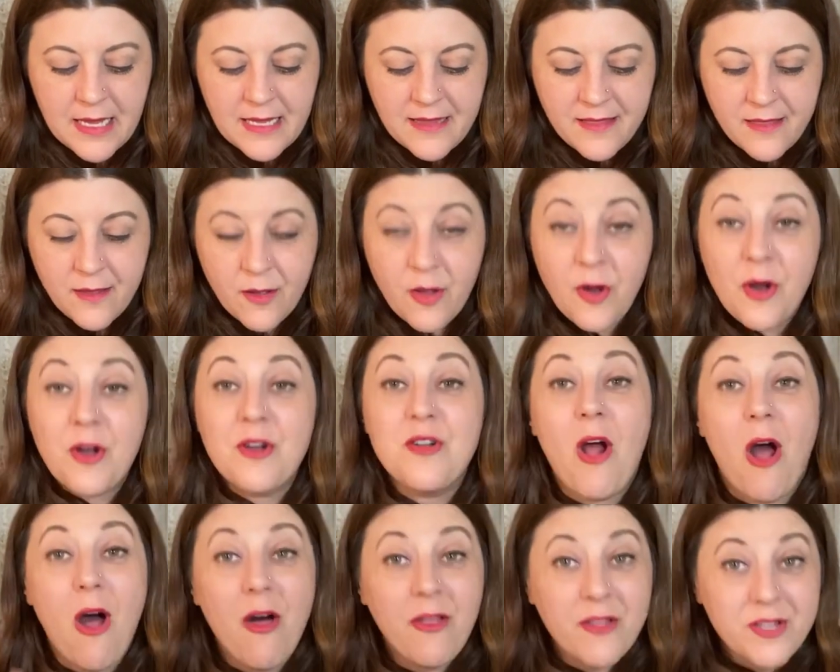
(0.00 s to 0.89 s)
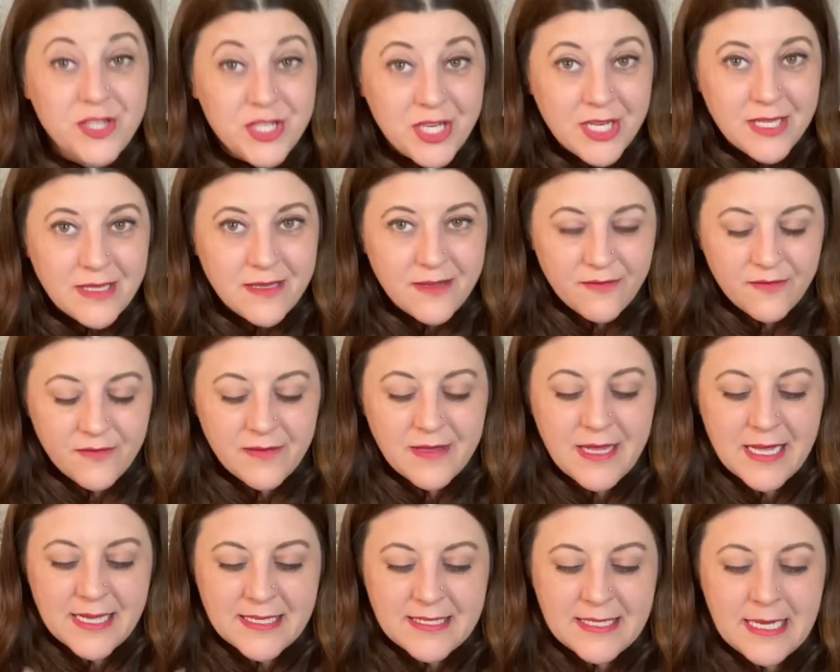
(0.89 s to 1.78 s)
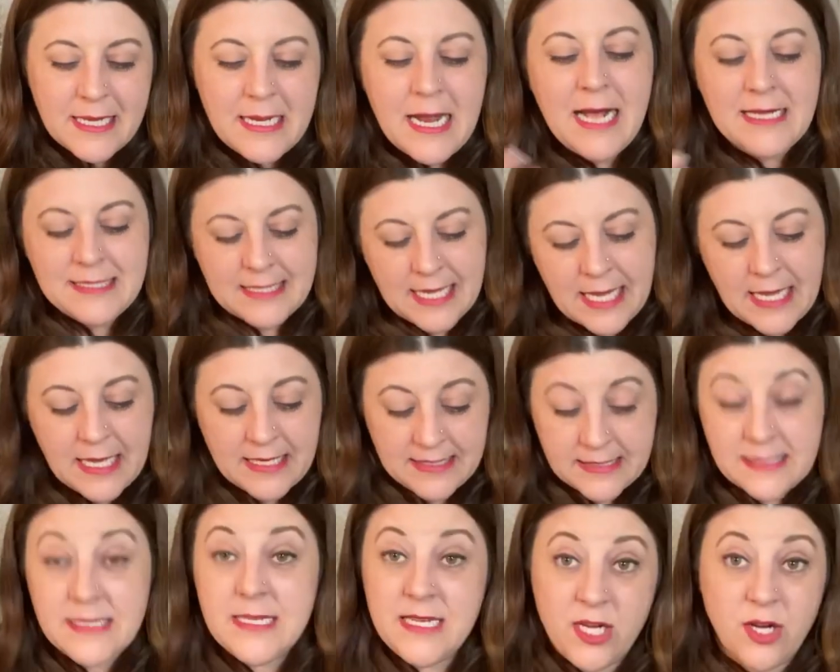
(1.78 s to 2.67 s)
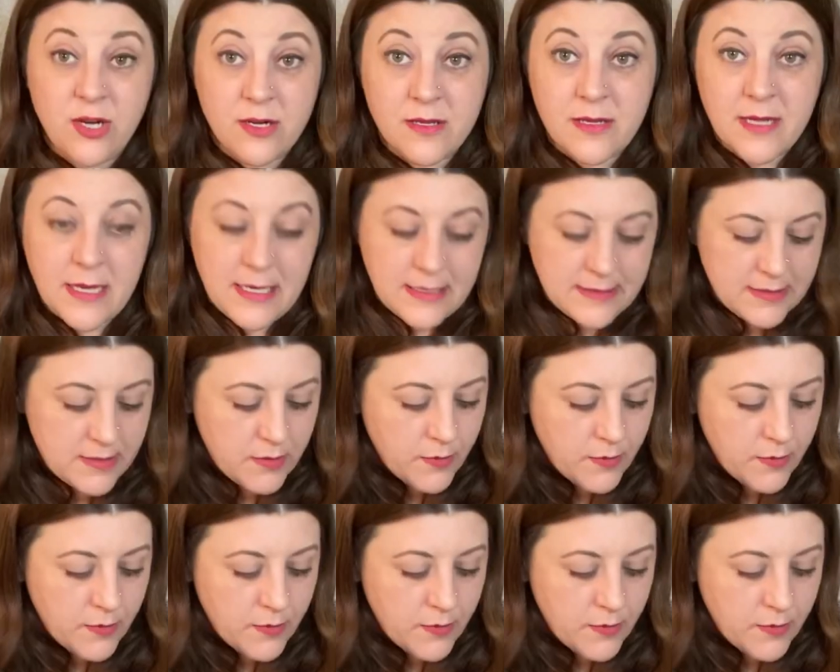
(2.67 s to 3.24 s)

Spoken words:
they're acknowledging this and asking us to hear this,